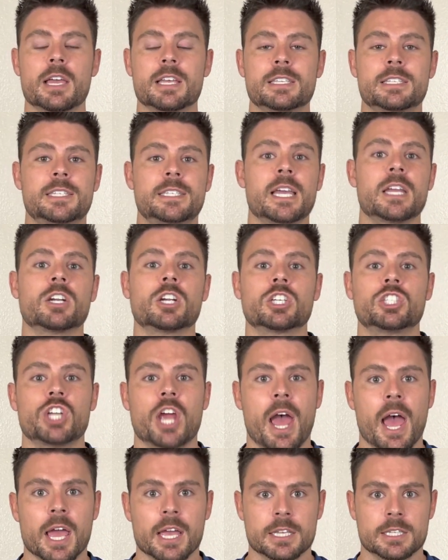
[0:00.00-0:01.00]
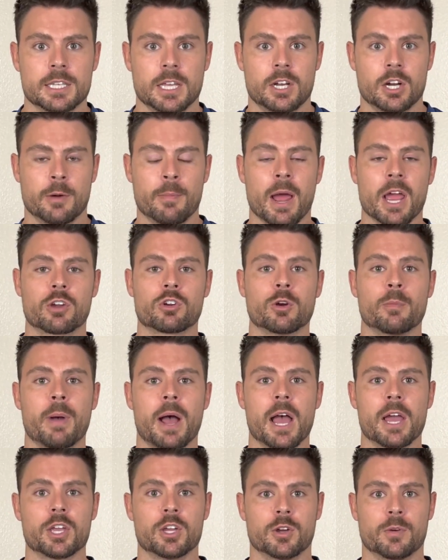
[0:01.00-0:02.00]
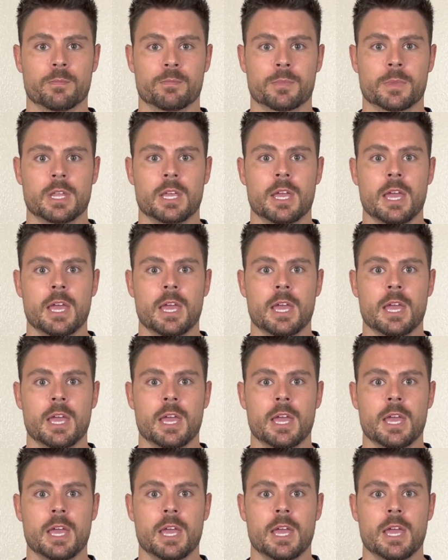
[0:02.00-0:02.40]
synergize in our microbiome.